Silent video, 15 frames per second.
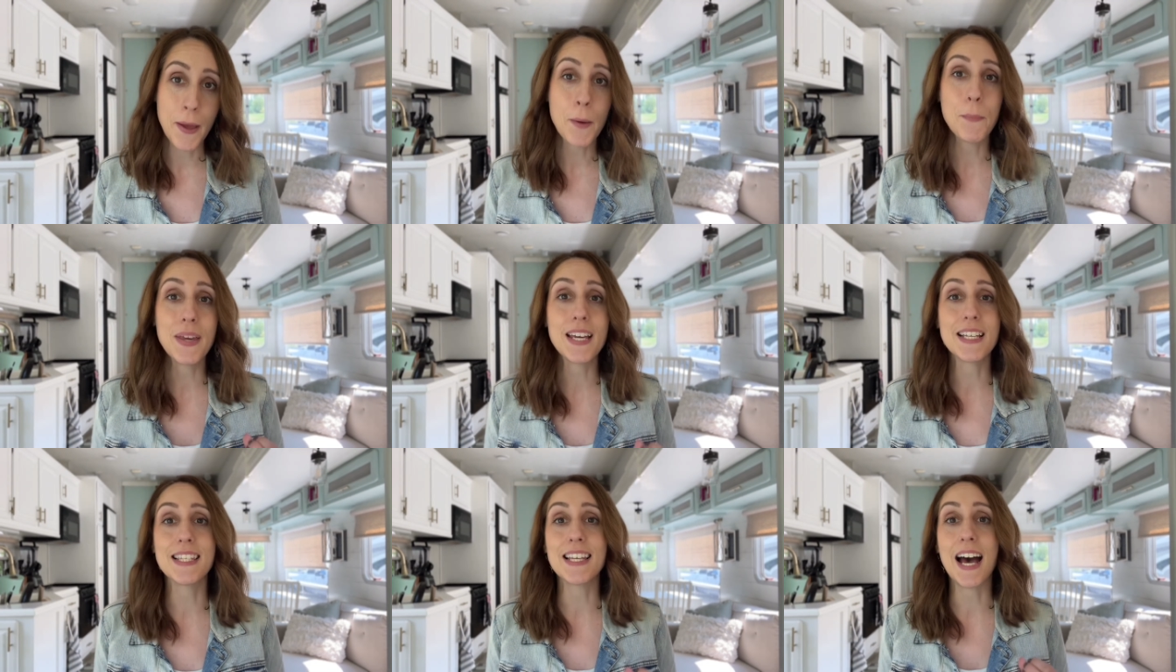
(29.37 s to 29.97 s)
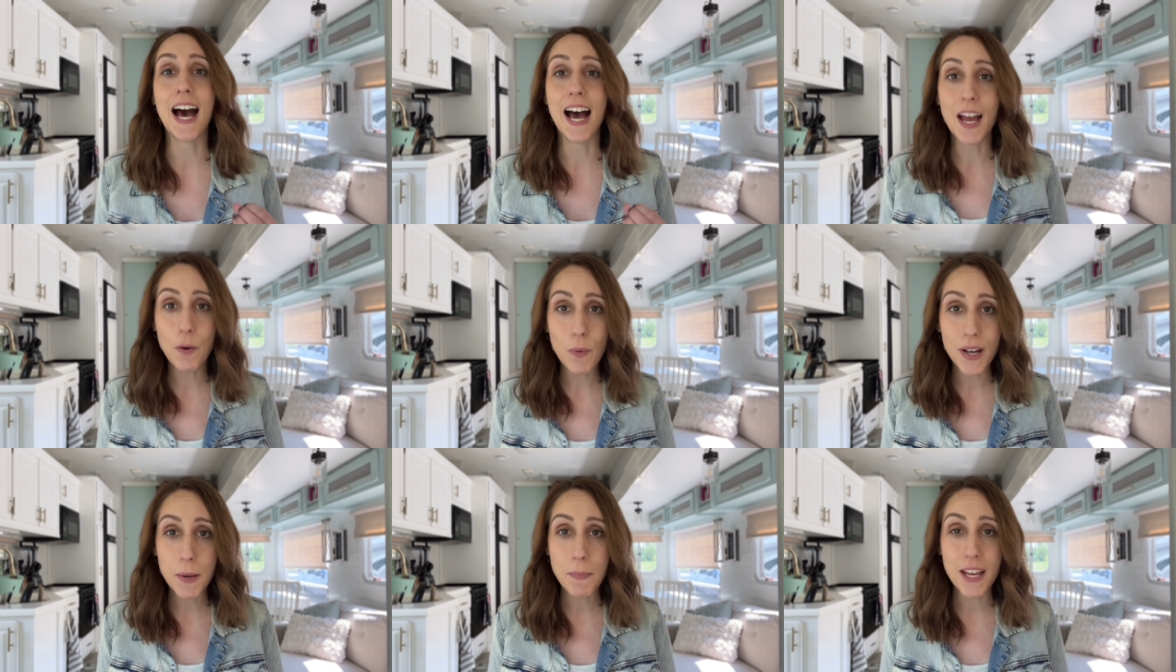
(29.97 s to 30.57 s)
because I
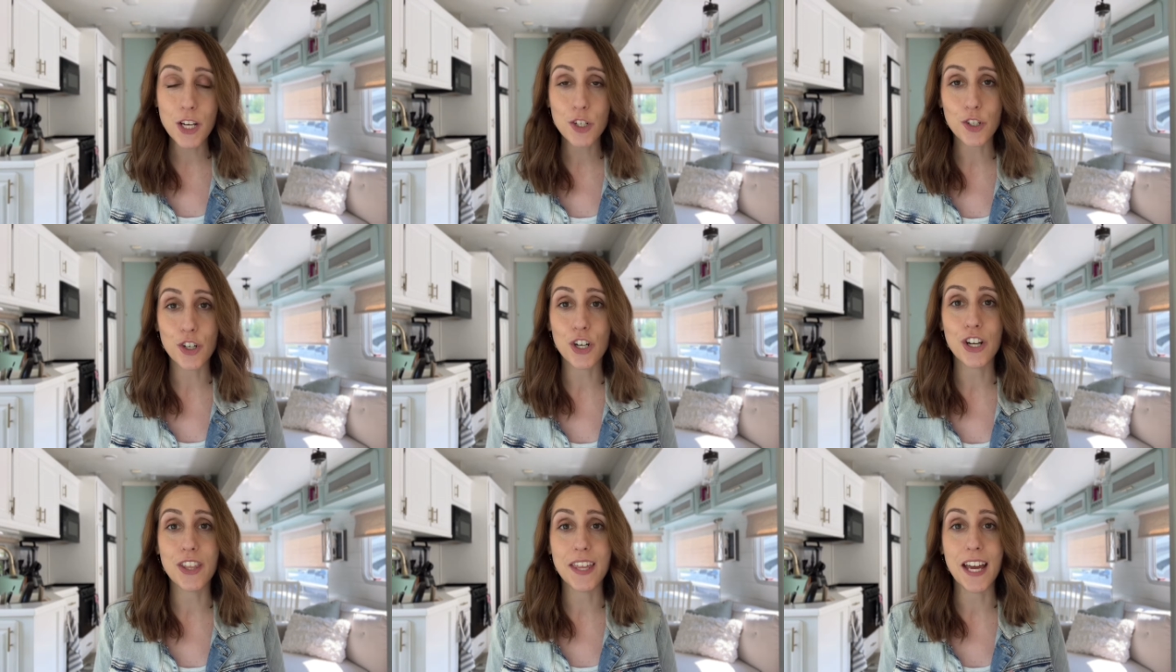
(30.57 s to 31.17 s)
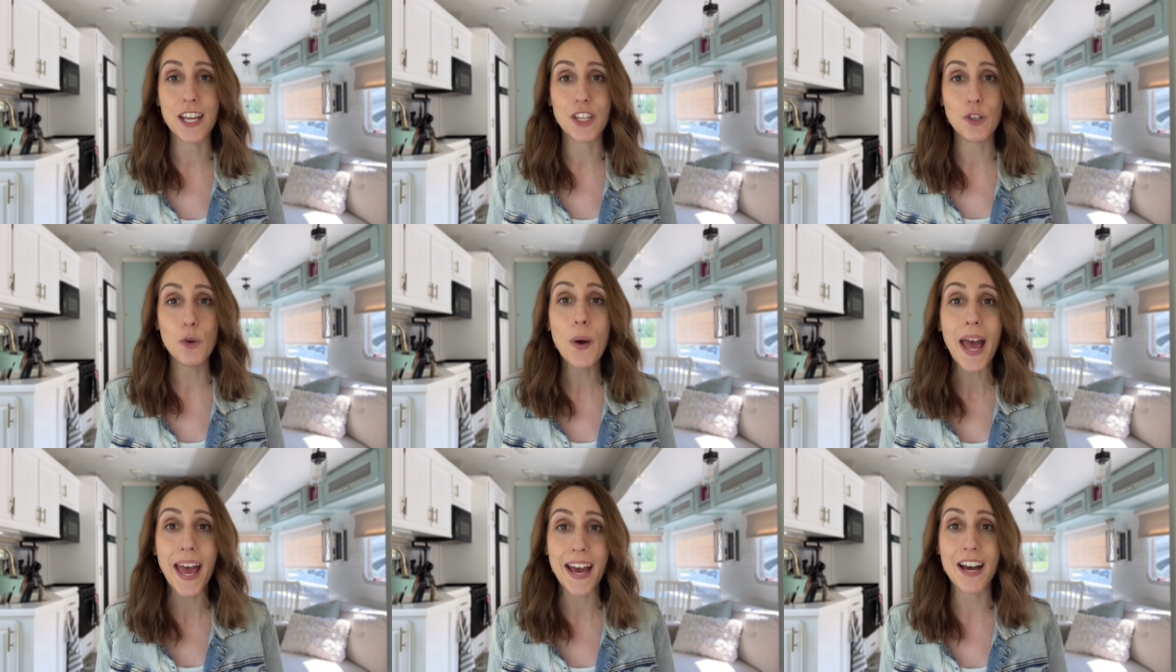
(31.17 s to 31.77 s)
want to make sure that you
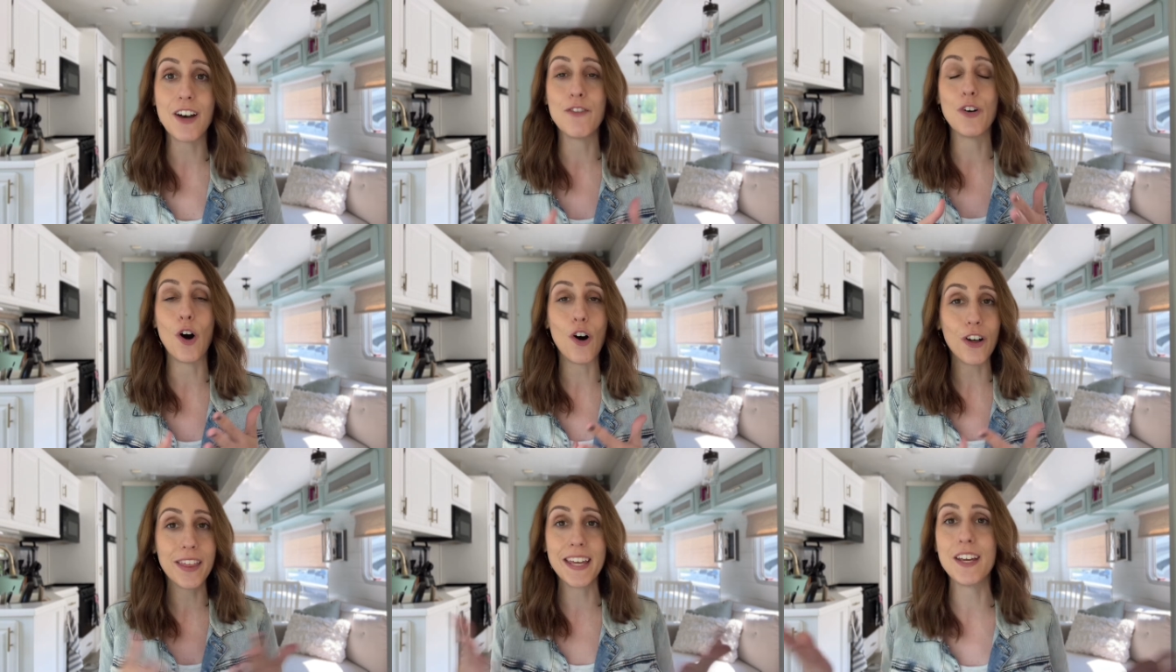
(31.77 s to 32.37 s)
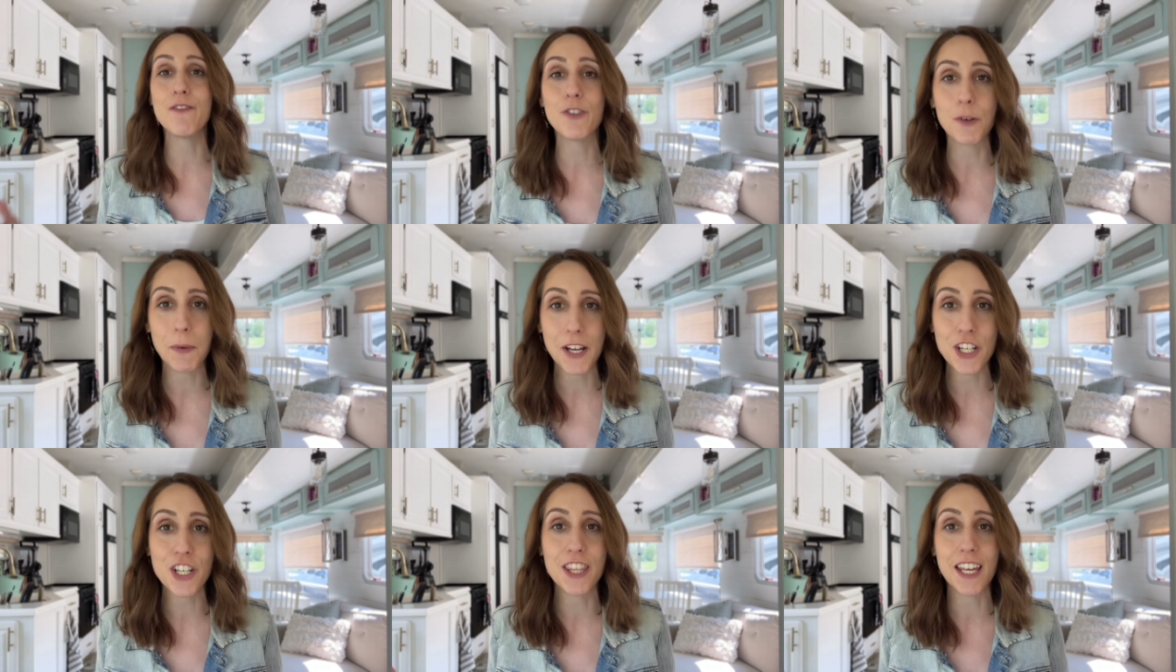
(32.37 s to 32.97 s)
have all the
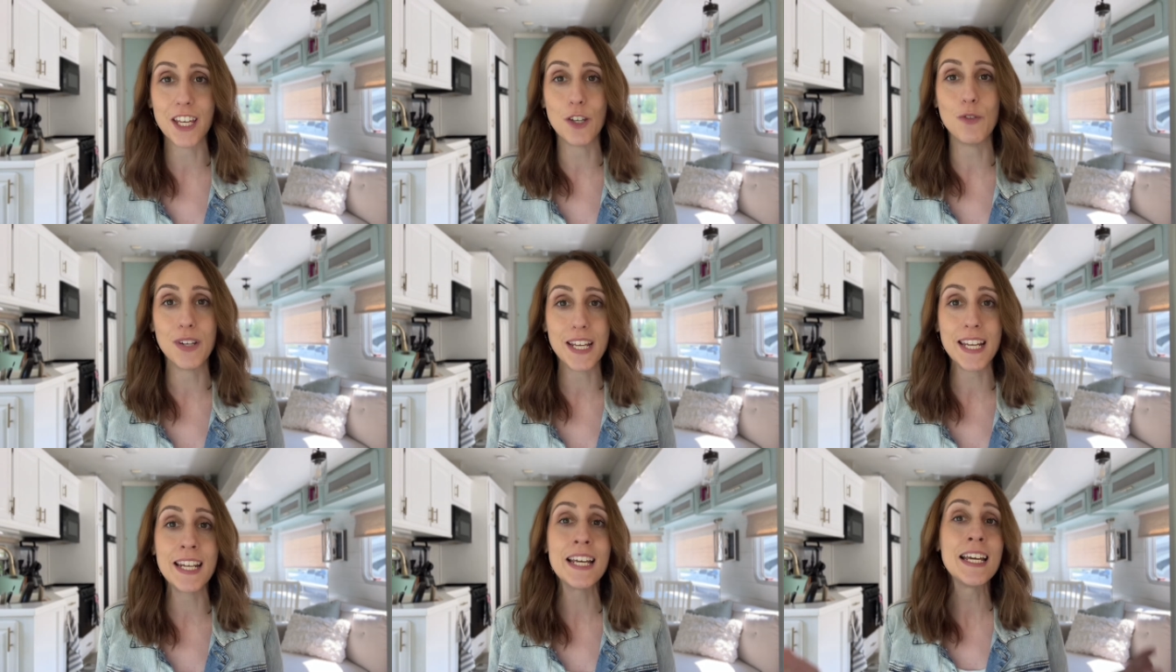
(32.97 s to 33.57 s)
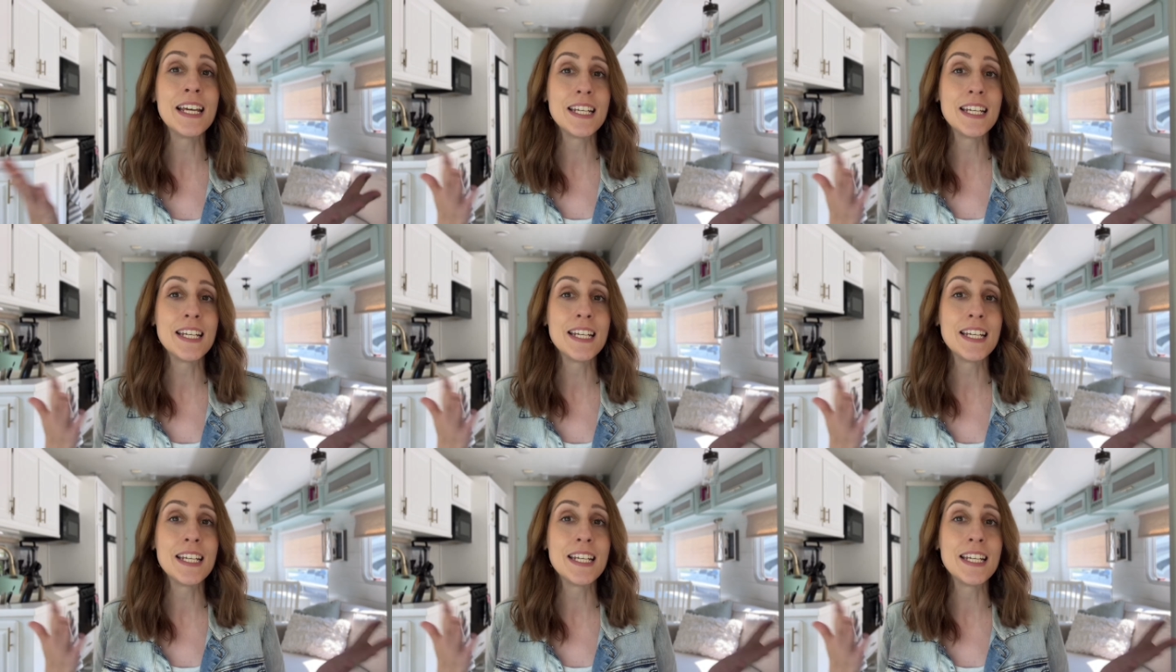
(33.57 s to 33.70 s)
information that you need